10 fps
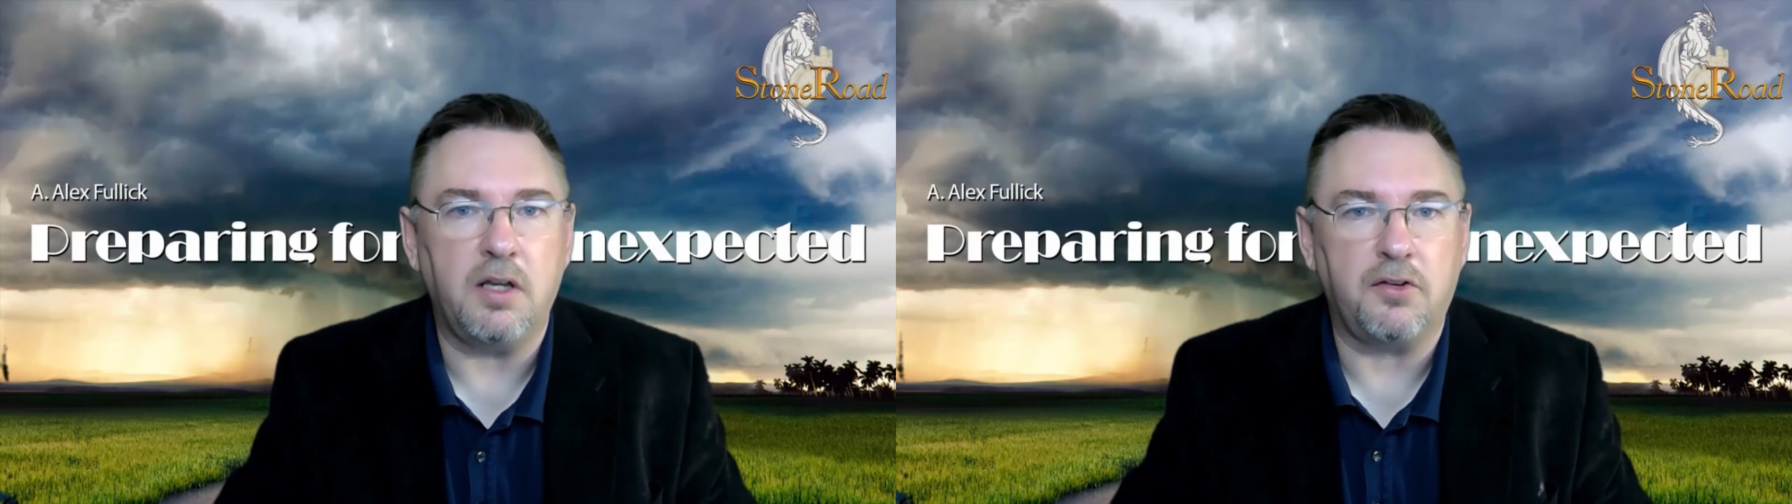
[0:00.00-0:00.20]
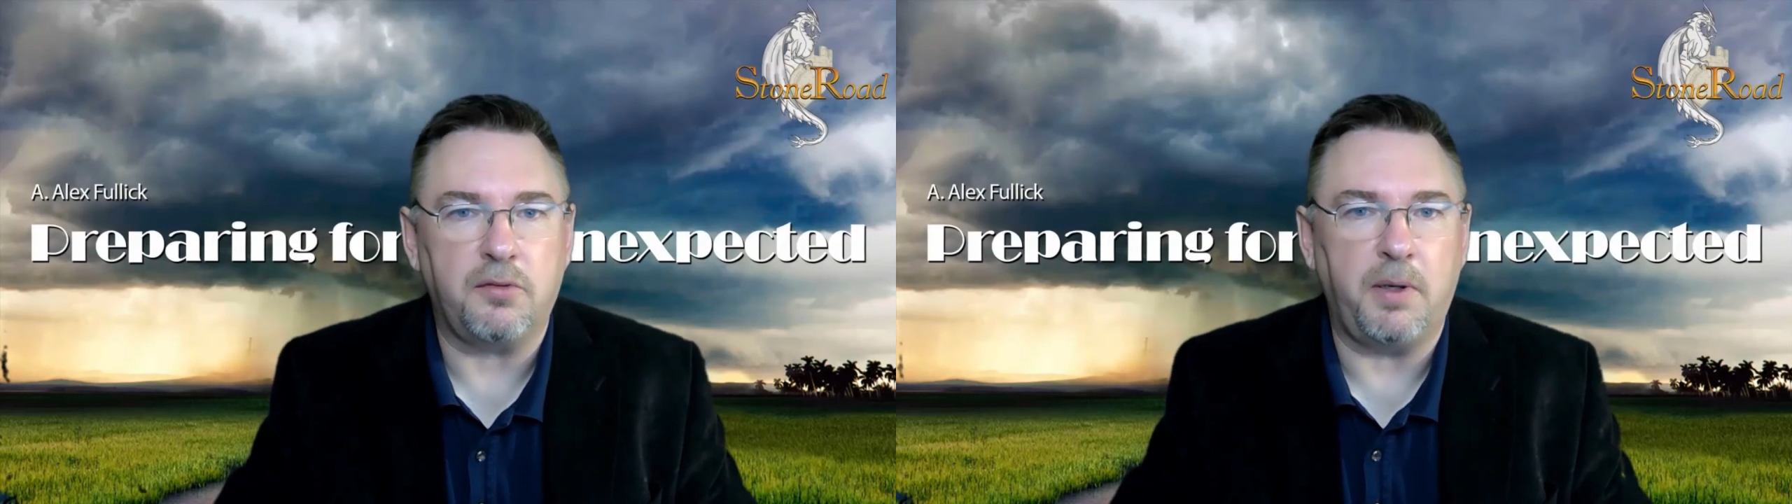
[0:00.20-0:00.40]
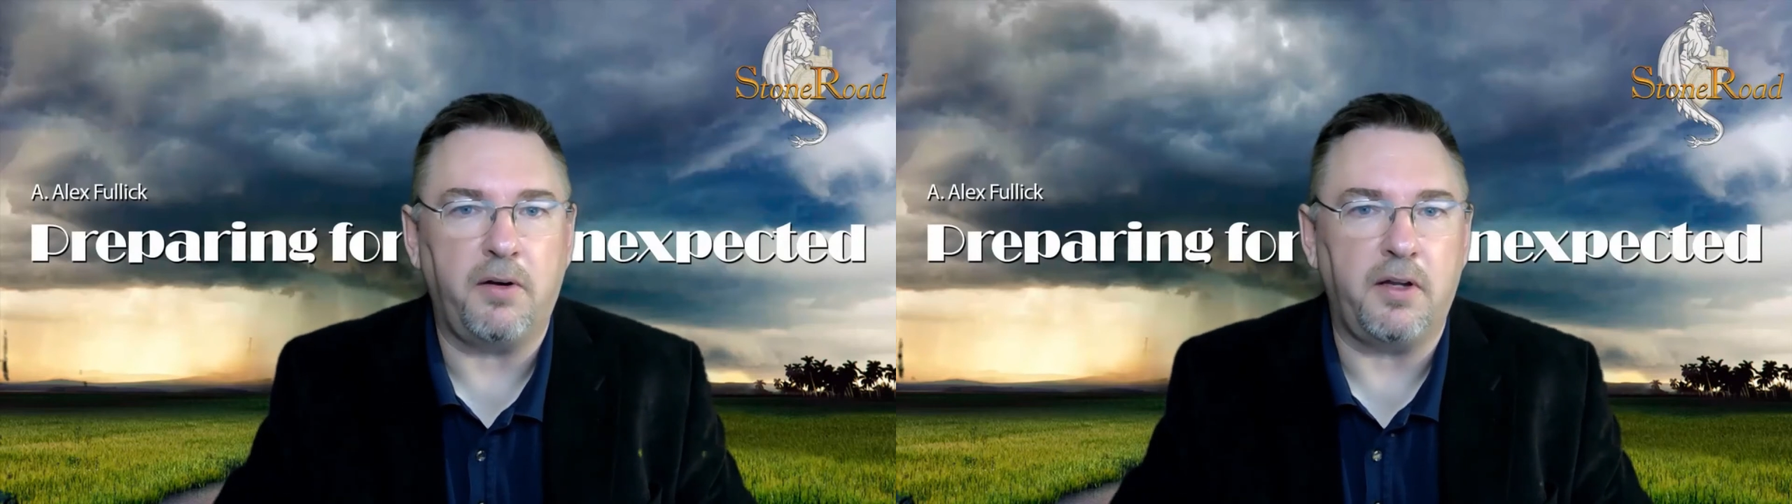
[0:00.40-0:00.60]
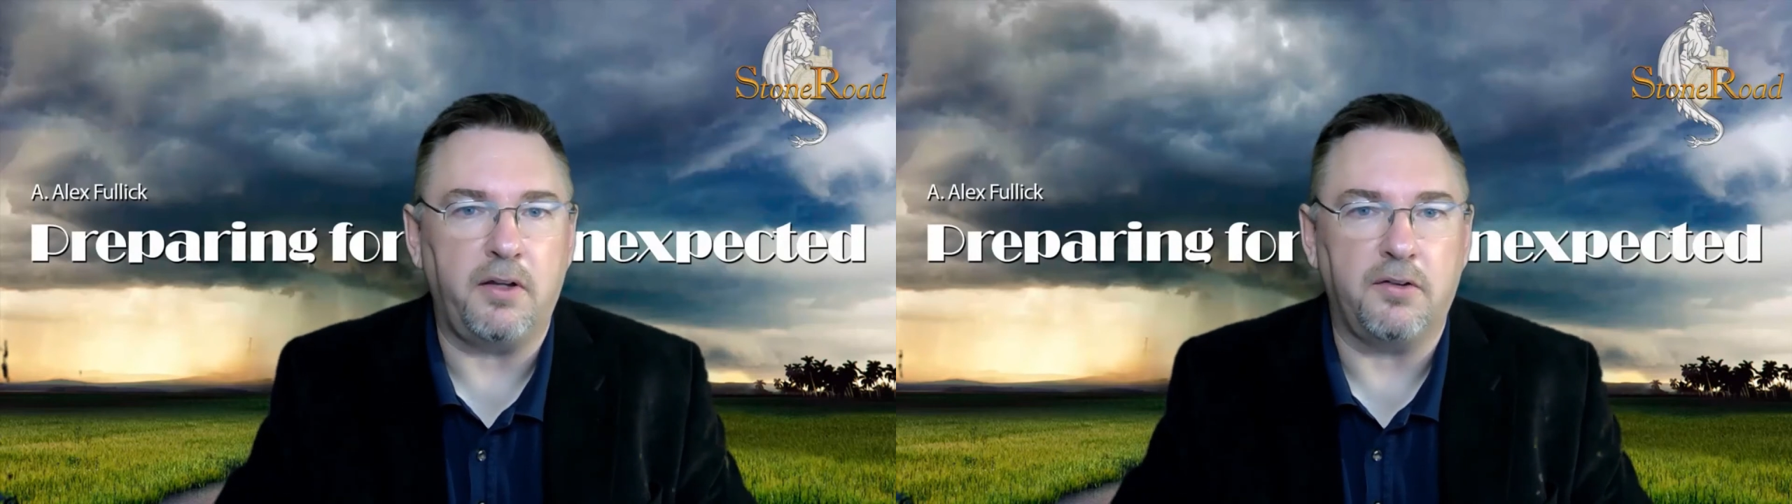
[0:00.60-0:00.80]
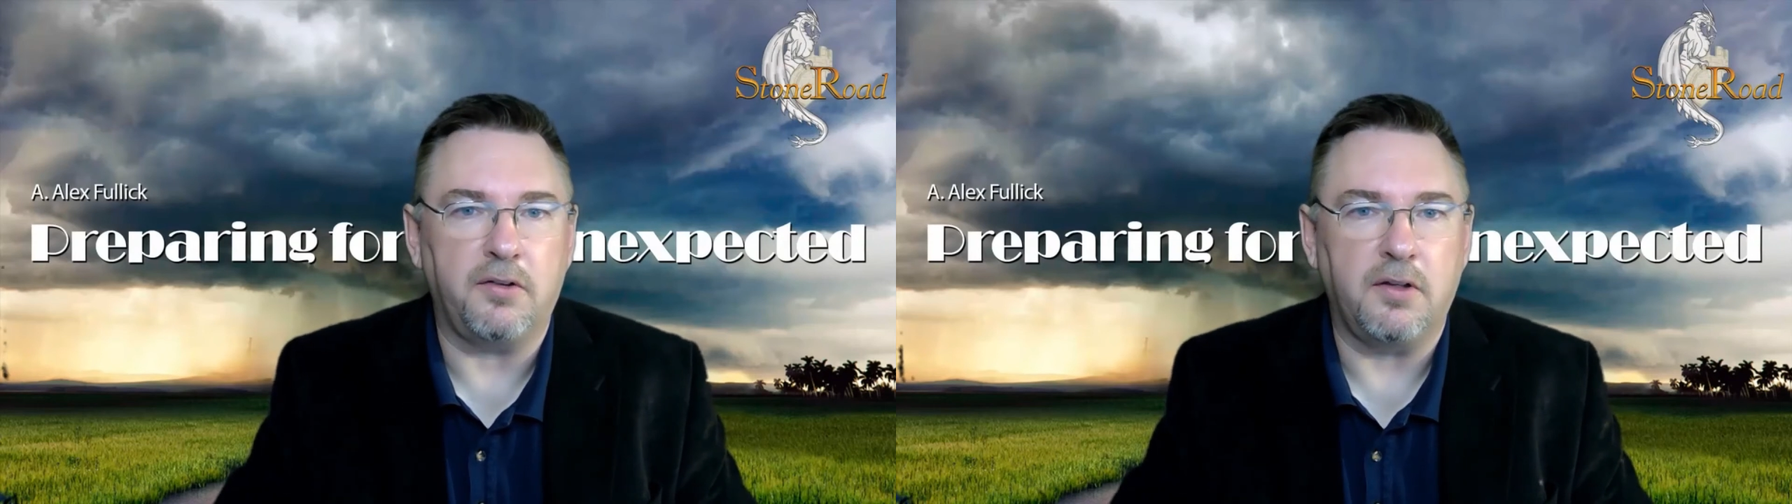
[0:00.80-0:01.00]

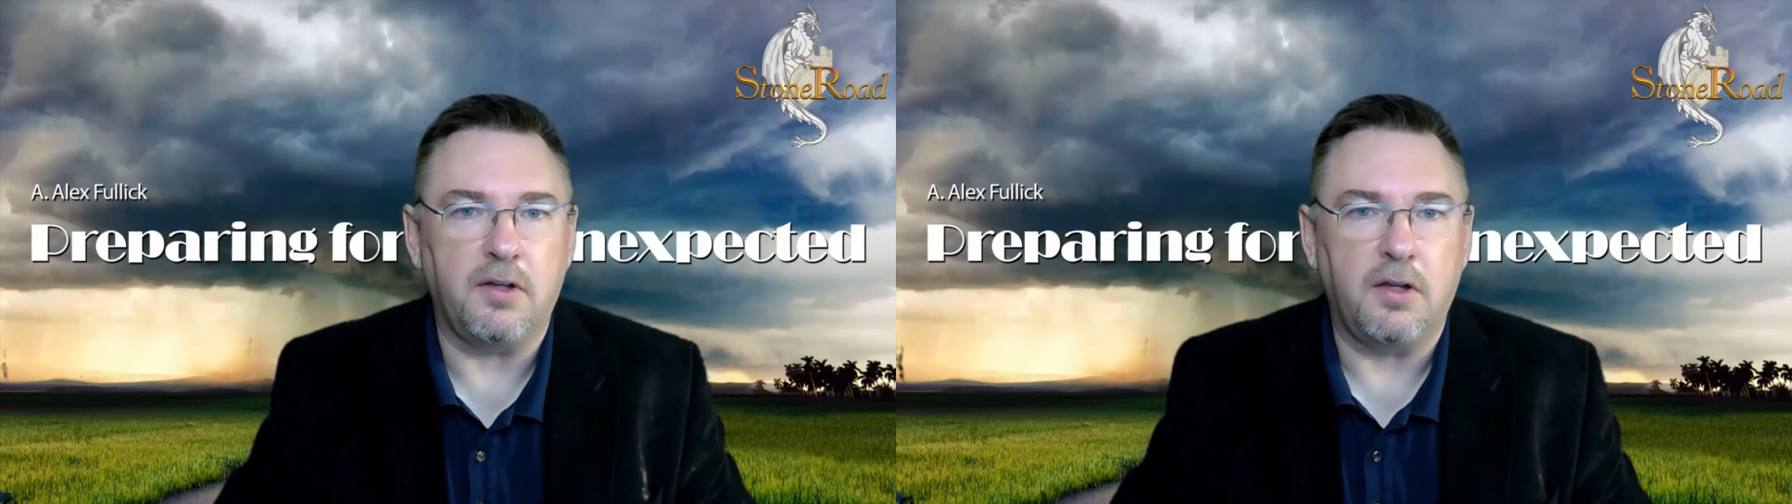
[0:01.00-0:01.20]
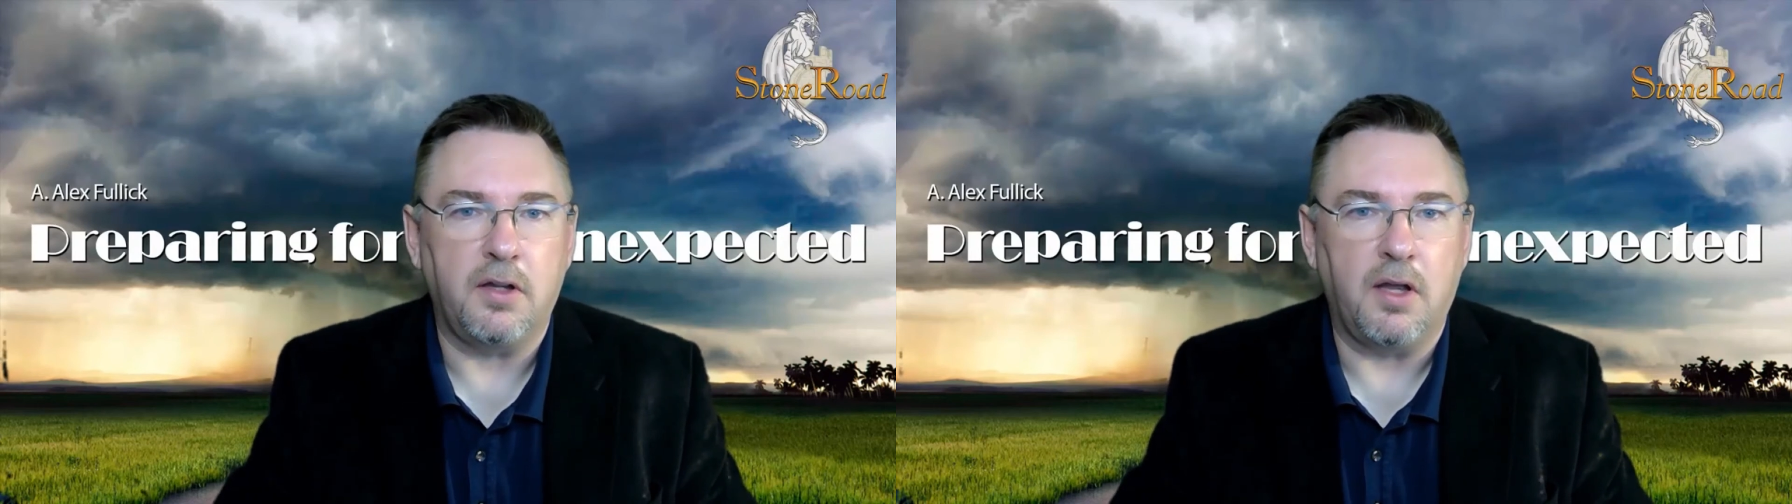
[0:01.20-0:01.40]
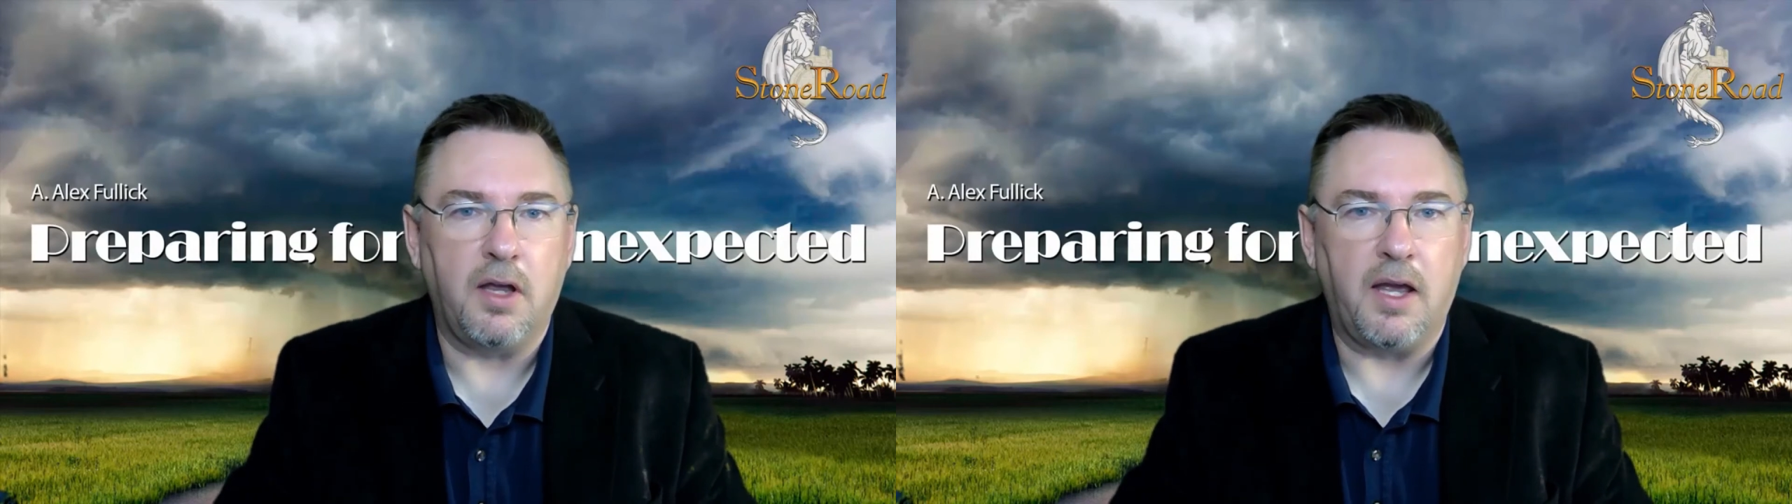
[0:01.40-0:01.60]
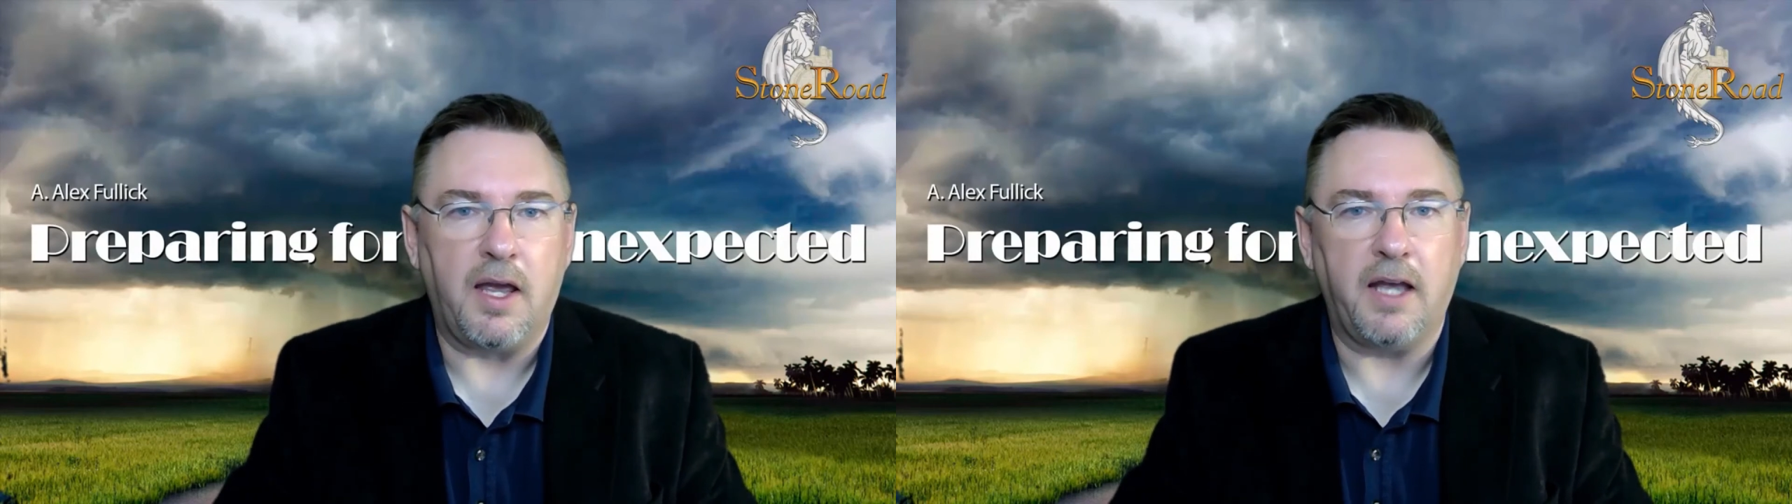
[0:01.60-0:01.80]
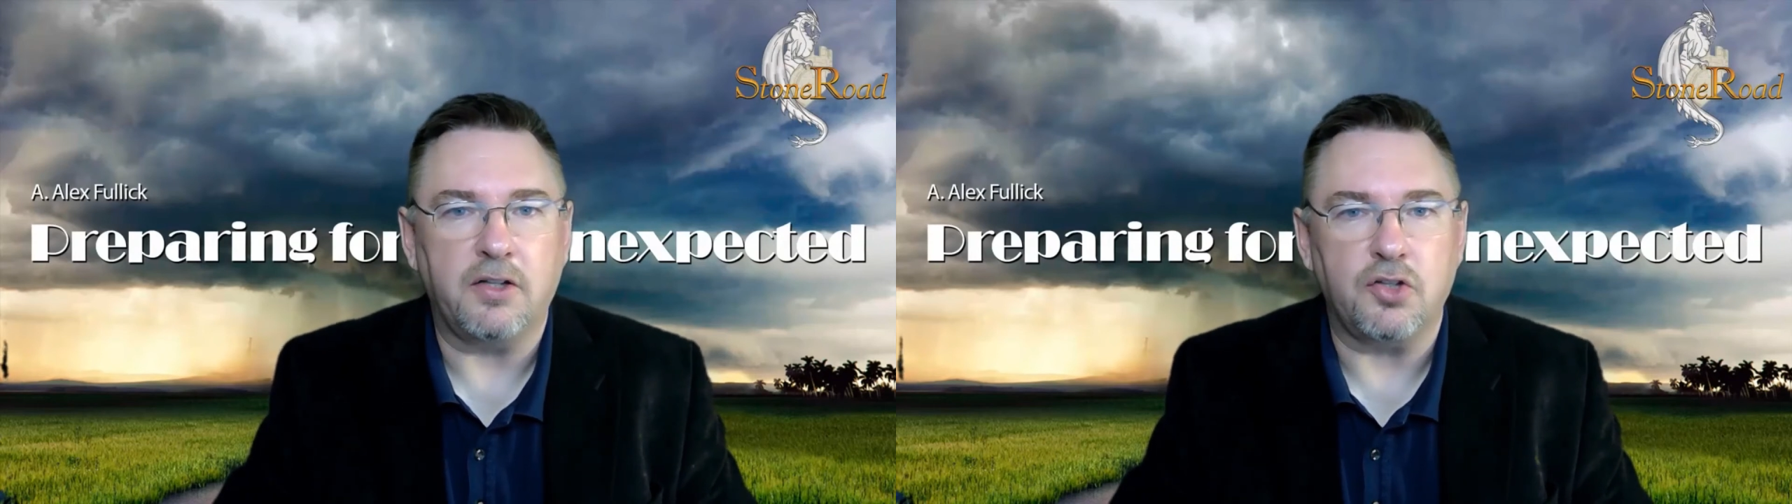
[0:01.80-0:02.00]
experience.
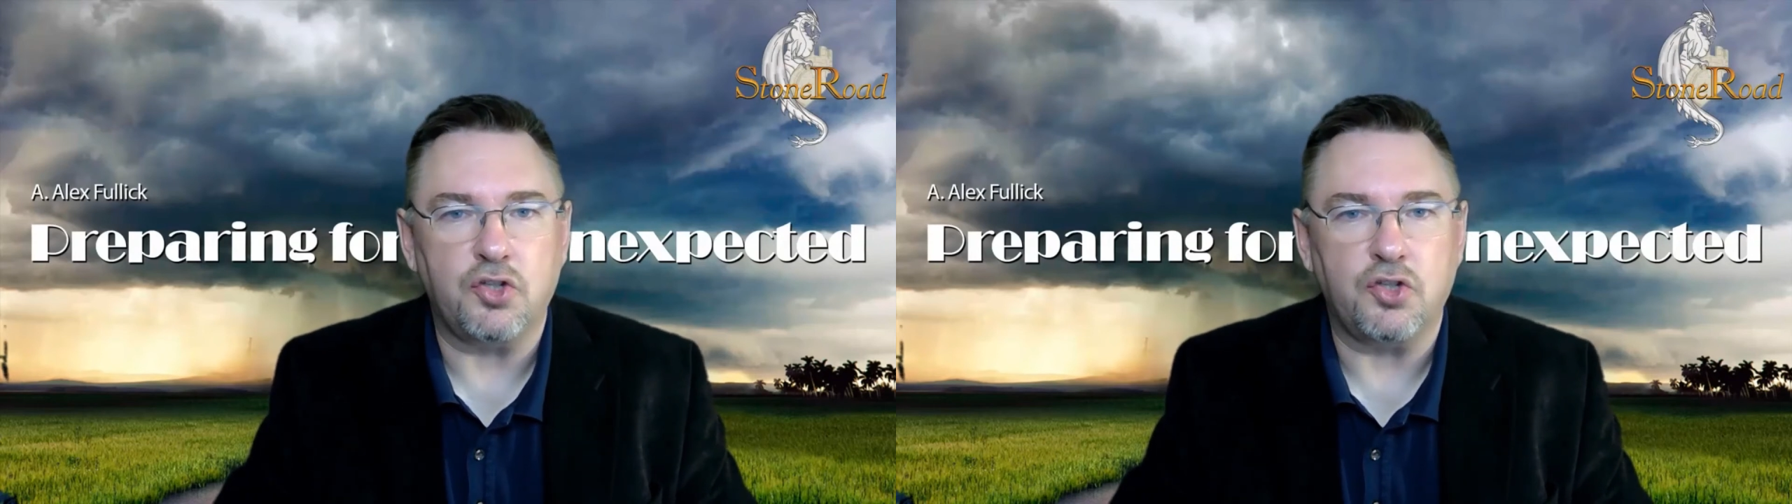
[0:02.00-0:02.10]
And to